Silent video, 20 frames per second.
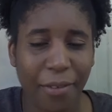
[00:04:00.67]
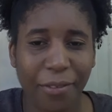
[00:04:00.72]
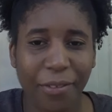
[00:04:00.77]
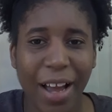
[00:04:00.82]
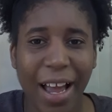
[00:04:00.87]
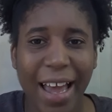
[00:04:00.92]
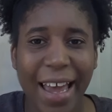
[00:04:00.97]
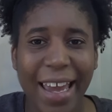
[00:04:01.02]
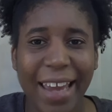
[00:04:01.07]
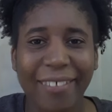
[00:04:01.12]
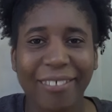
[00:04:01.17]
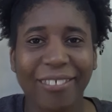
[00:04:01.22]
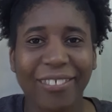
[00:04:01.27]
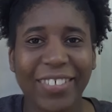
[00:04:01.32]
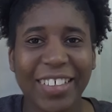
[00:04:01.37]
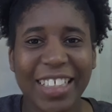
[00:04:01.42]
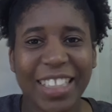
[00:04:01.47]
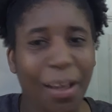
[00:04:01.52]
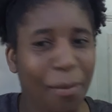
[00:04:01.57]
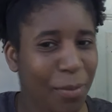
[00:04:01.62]
I
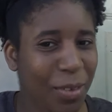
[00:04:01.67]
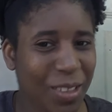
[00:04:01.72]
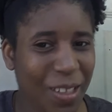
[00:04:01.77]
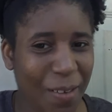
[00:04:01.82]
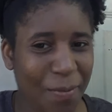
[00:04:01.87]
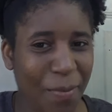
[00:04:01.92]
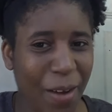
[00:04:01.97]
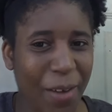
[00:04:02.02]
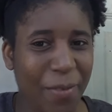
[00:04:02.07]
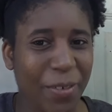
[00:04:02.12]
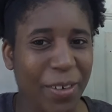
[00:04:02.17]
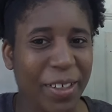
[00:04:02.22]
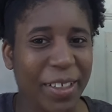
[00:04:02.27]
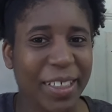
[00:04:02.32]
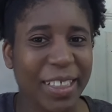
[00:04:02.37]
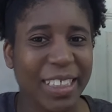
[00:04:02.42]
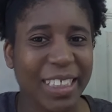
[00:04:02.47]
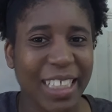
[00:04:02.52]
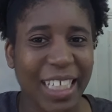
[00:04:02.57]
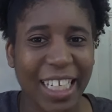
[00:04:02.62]
stumbled on my
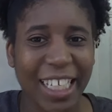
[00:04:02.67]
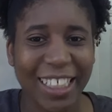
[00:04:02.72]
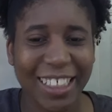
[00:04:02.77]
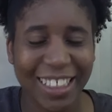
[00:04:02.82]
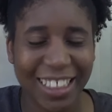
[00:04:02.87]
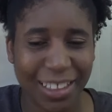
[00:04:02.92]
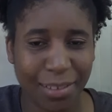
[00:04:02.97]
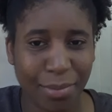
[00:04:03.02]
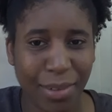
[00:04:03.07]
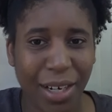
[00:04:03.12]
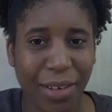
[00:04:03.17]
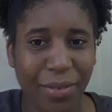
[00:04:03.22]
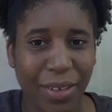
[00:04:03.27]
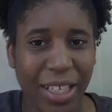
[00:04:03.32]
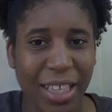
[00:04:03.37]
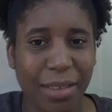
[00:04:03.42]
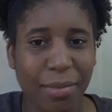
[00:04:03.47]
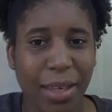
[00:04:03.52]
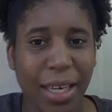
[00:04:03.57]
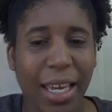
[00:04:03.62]
words. And just bear
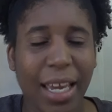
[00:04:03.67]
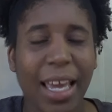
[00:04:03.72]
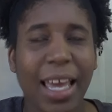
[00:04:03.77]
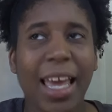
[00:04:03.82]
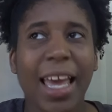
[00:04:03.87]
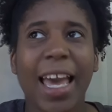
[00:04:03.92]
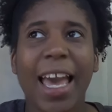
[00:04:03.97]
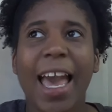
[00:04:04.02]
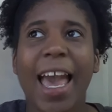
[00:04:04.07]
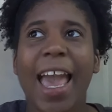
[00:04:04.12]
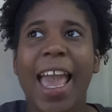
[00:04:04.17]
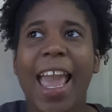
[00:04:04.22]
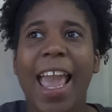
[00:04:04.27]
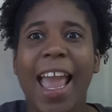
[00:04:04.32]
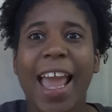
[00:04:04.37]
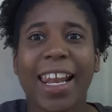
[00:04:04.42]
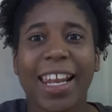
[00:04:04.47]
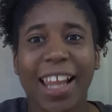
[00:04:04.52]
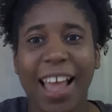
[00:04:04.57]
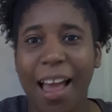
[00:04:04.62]
with me.
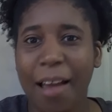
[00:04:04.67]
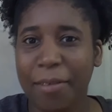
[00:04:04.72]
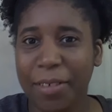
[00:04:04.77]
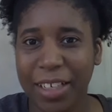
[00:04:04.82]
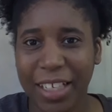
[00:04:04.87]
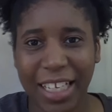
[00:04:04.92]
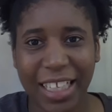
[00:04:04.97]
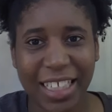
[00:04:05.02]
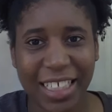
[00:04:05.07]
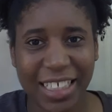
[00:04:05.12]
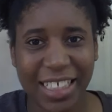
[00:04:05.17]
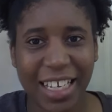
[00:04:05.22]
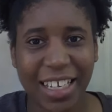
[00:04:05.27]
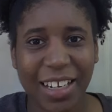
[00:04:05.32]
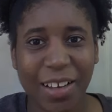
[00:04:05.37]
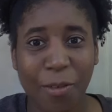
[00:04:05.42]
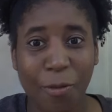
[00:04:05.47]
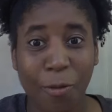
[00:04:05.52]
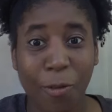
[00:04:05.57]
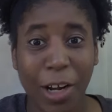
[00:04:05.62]
And I'm going to get this done
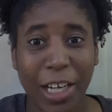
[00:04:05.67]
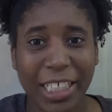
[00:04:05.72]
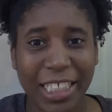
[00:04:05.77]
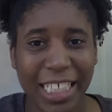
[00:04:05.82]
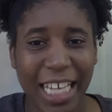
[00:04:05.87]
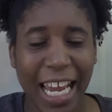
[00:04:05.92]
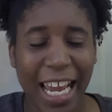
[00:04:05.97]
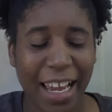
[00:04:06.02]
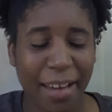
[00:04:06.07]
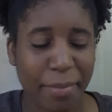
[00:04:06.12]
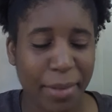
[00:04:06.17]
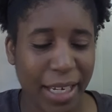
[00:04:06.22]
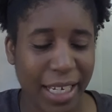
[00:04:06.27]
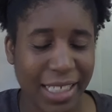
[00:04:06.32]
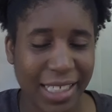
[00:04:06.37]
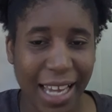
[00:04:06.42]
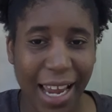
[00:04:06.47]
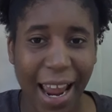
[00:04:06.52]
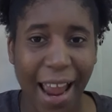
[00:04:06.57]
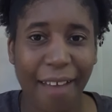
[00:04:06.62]
in one take
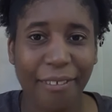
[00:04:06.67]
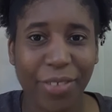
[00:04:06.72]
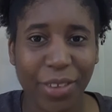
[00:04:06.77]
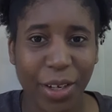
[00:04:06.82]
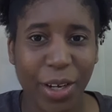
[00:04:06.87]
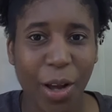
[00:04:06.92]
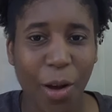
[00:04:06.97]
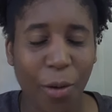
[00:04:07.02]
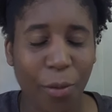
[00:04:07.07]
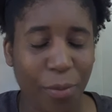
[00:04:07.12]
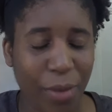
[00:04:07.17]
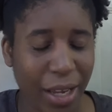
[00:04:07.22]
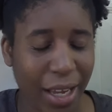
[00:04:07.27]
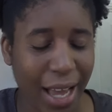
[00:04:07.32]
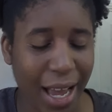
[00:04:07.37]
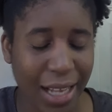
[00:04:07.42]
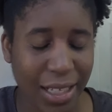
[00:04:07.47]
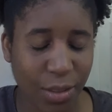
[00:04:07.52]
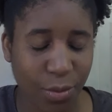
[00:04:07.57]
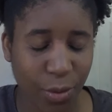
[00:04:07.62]
because I have to go. And
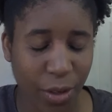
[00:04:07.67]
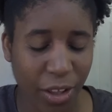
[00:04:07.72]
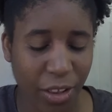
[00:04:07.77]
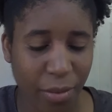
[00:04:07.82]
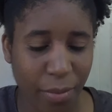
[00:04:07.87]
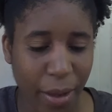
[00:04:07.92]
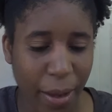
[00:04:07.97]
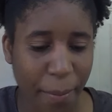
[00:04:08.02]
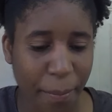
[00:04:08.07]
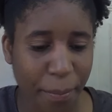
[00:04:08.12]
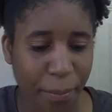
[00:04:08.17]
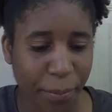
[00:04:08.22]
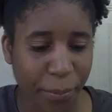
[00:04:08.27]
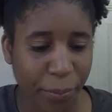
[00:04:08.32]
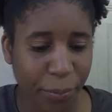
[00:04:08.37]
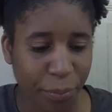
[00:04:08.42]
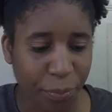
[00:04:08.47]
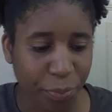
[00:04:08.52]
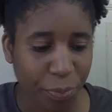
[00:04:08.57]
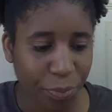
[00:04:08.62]
God's with me.
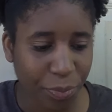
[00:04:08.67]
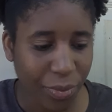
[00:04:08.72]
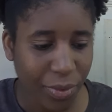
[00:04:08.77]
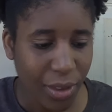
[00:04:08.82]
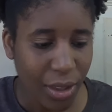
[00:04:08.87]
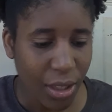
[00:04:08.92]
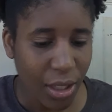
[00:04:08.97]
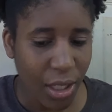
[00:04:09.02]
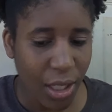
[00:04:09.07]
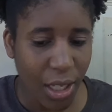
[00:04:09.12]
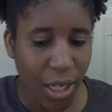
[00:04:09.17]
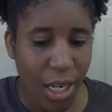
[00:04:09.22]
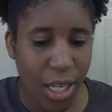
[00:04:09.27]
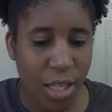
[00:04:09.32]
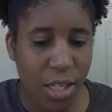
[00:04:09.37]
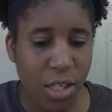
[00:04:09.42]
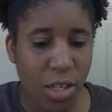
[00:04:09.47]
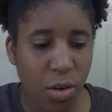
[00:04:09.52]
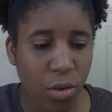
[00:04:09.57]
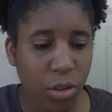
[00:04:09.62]

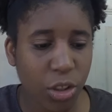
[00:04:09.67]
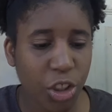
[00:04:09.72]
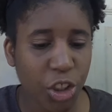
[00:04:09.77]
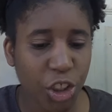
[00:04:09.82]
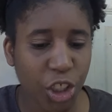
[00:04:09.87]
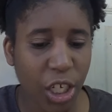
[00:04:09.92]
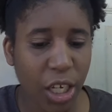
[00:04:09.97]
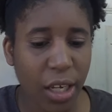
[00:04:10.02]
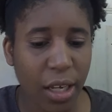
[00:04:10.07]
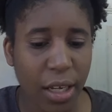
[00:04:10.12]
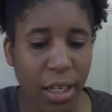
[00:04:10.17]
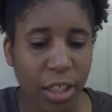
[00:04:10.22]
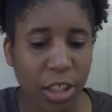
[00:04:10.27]
And so shame is